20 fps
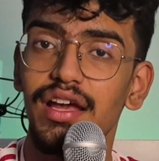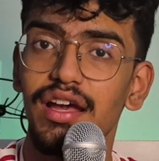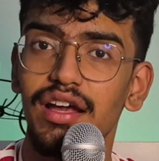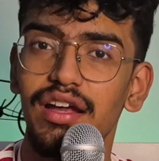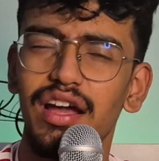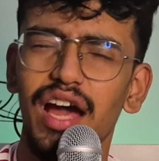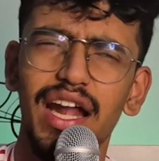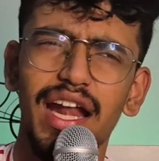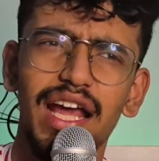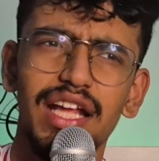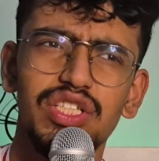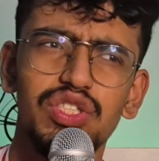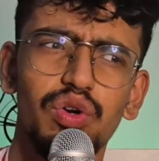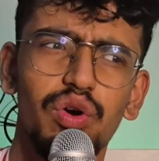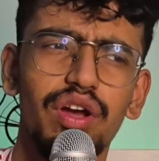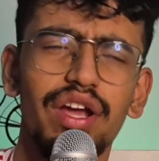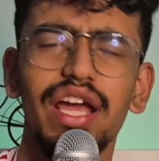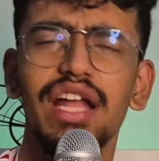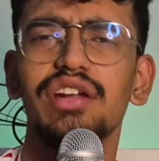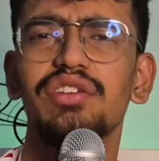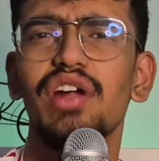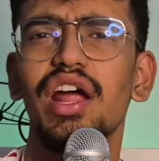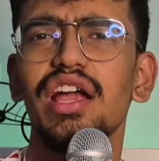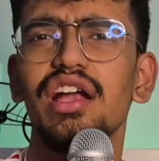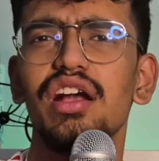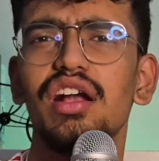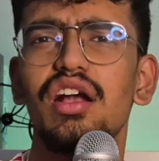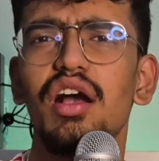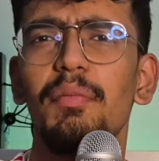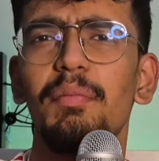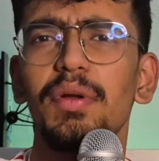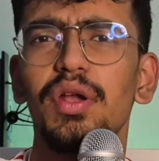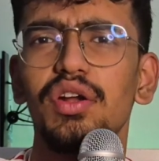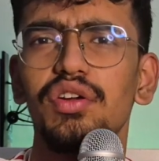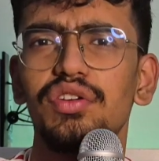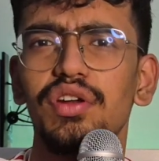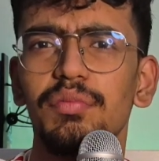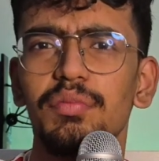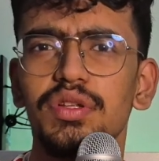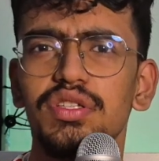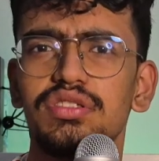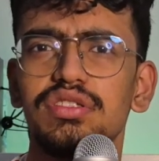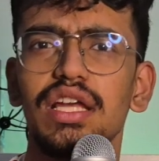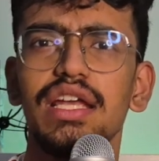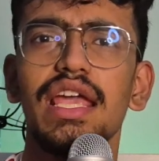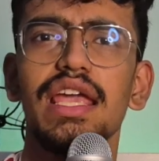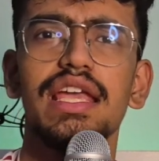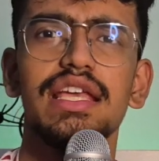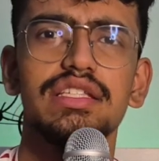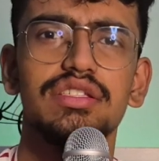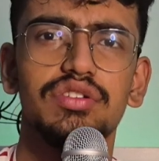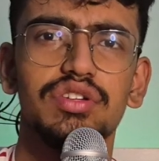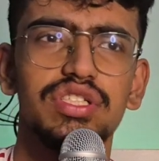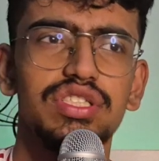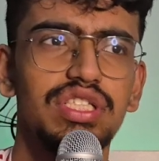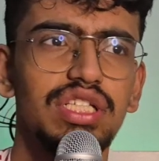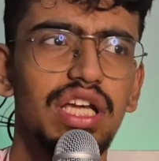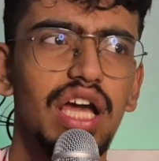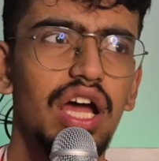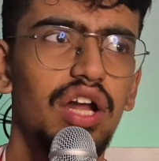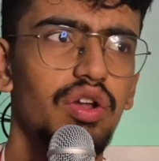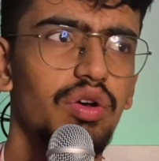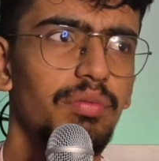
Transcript: Garnacho again trying a couple of dribbles, thinking he's Cristiano,